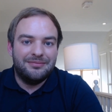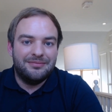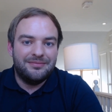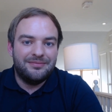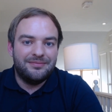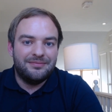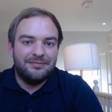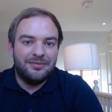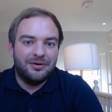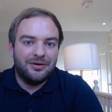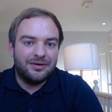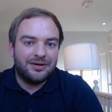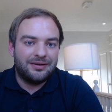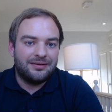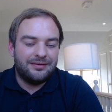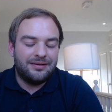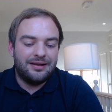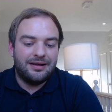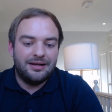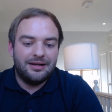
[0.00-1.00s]
more
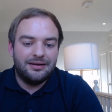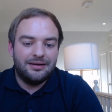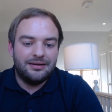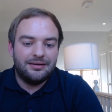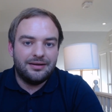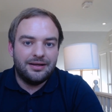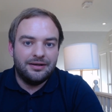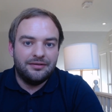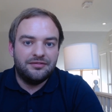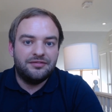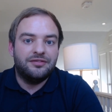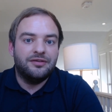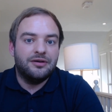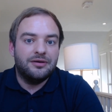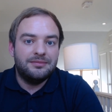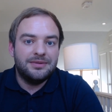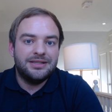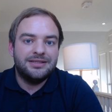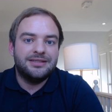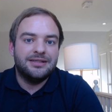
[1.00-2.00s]

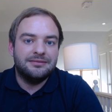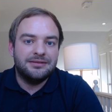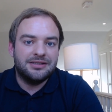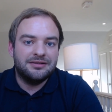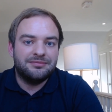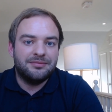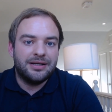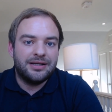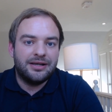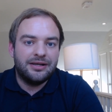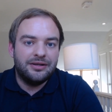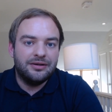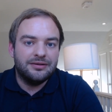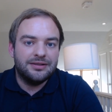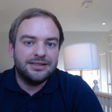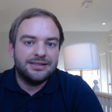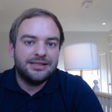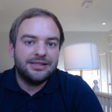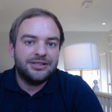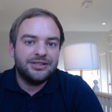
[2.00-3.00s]
informed in terms of making your
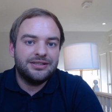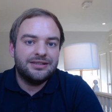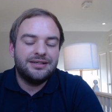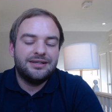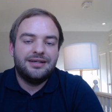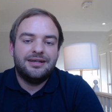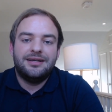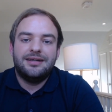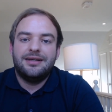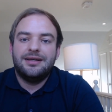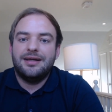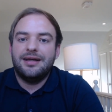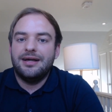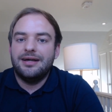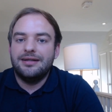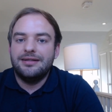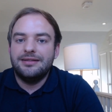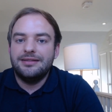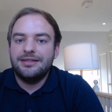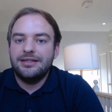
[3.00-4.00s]
decision.
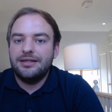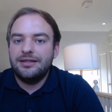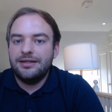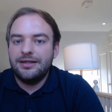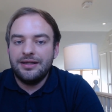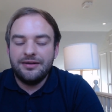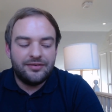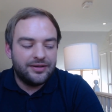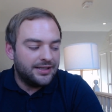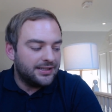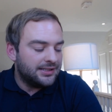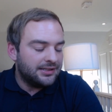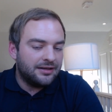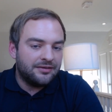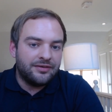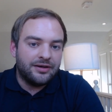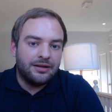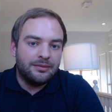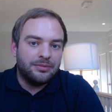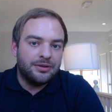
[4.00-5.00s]
And if it isn't
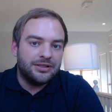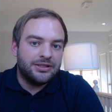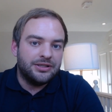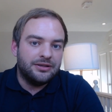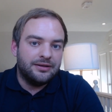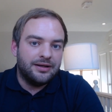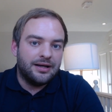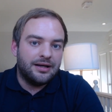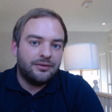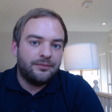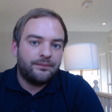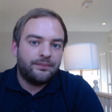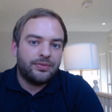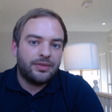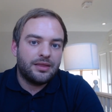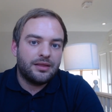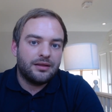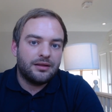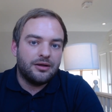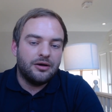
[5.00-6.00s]
available to you now,
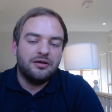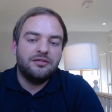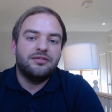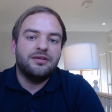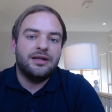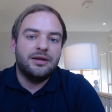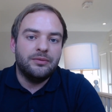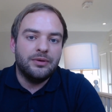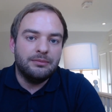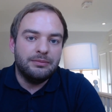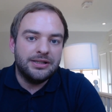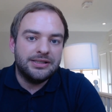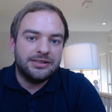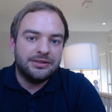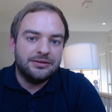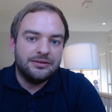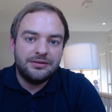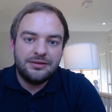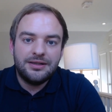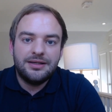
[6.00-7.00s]
hopefully it will be
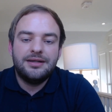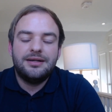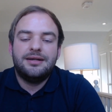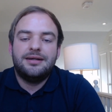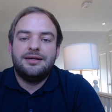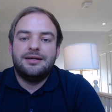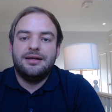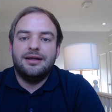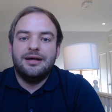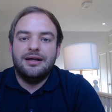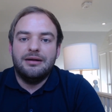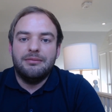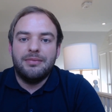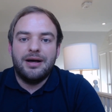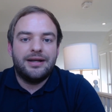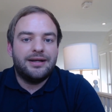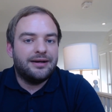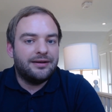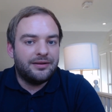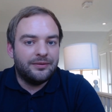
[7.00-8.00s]
soon.
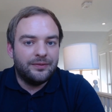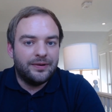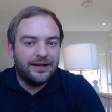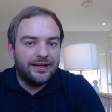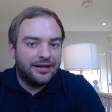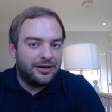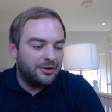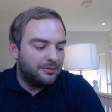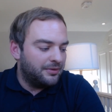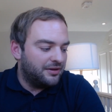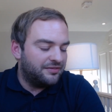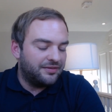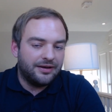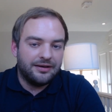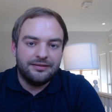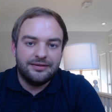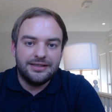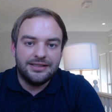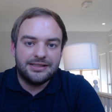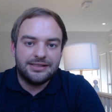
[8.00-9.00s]
And either way, I hope you
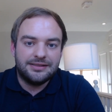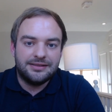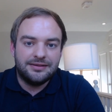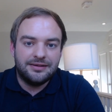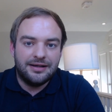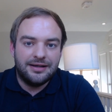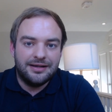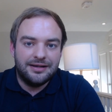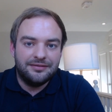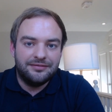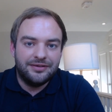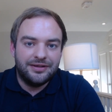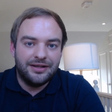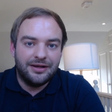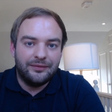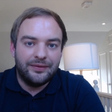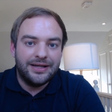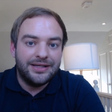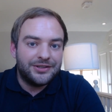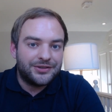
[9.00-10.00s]
found this
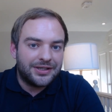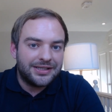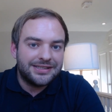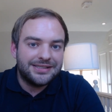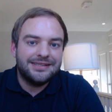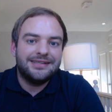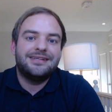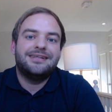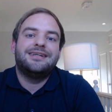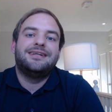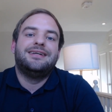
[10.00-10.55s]
video interesting.